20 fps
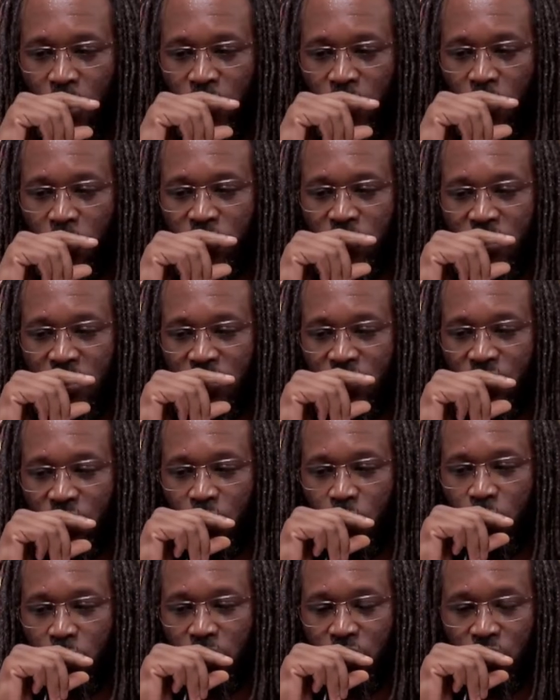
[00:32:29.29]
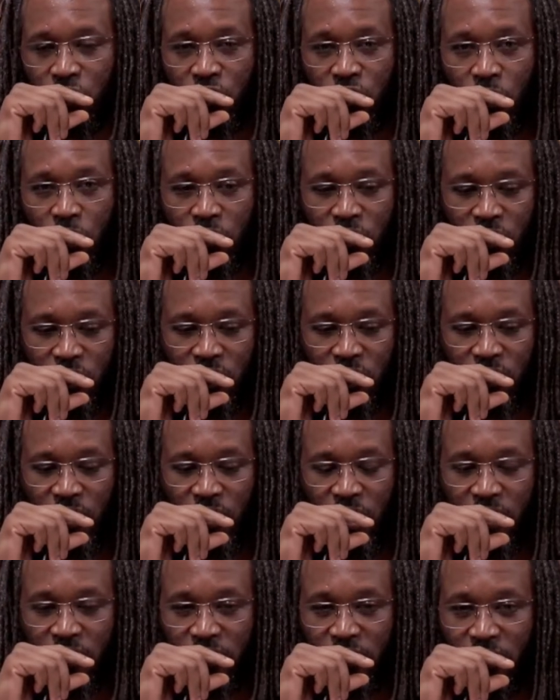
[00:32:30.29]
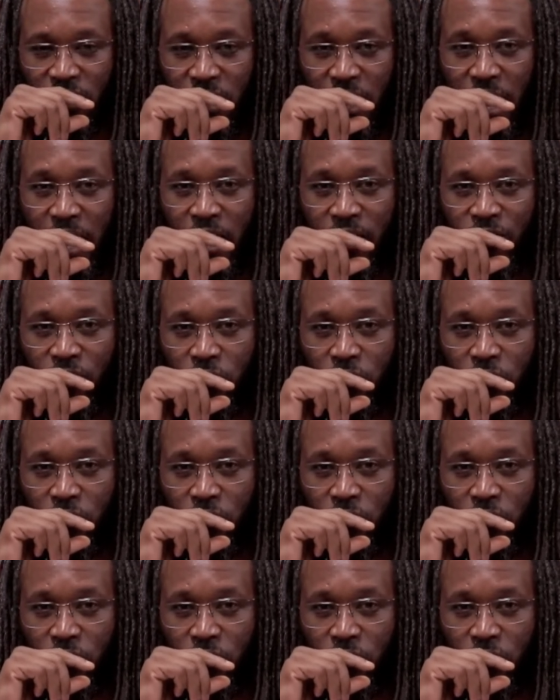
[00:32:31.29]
those things are going to start to decay.